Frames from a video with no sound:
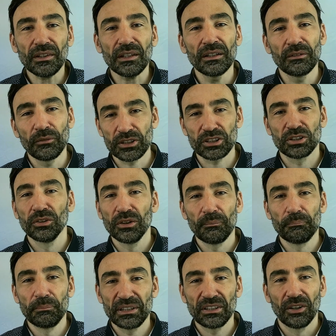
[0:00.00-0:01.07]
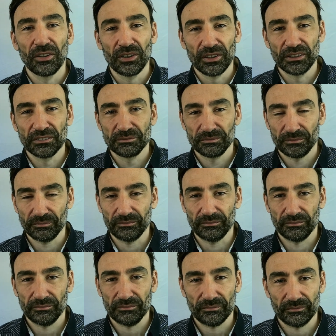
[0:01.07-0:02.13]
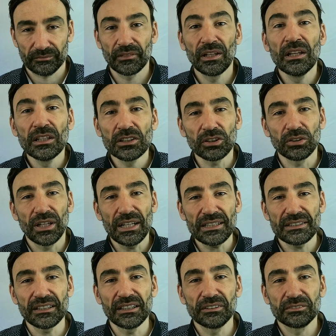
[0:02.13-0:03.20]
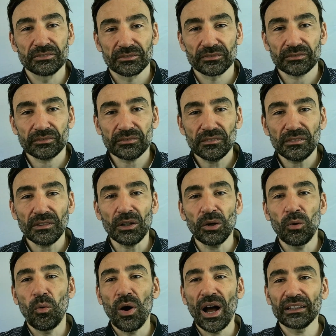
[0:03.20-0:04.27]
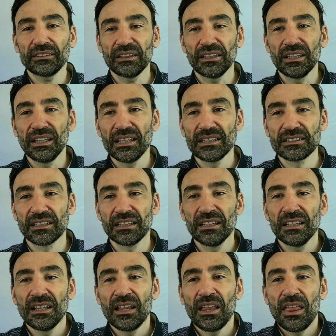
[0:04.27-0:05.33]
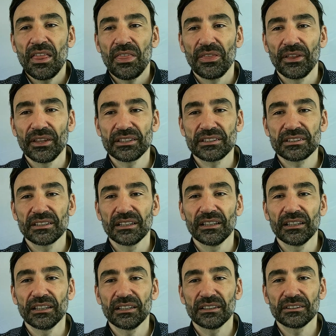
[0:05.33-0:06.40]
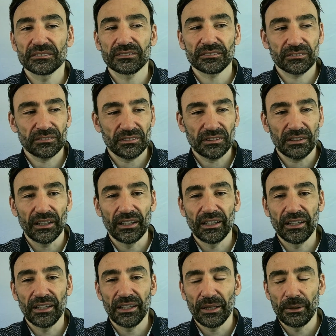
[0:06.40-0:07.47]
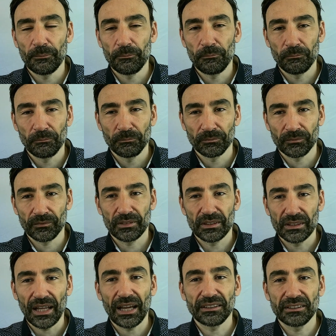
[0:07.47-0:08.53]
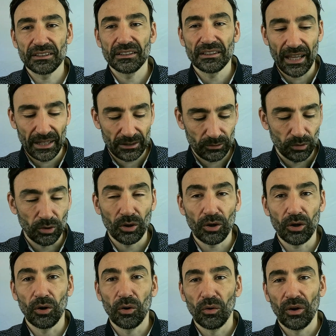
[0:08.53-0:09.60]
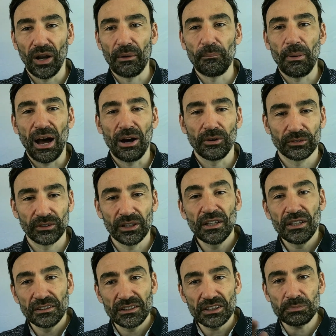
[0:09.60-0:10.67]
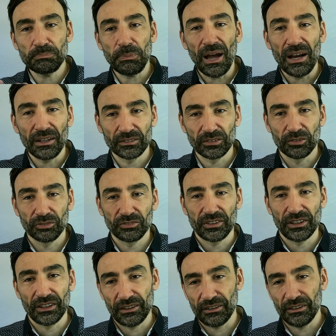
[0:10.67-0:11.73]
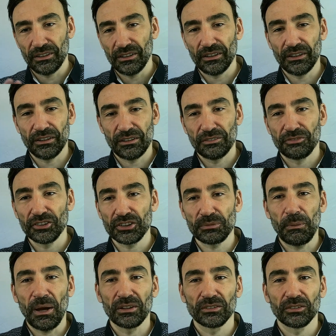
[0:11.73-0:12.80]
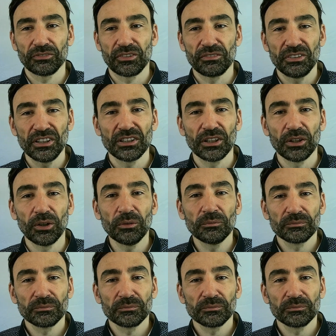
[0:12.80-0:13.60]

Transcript: was called Bitcoin. So let's see what is this Lightning Network all about. This part of the first part of the video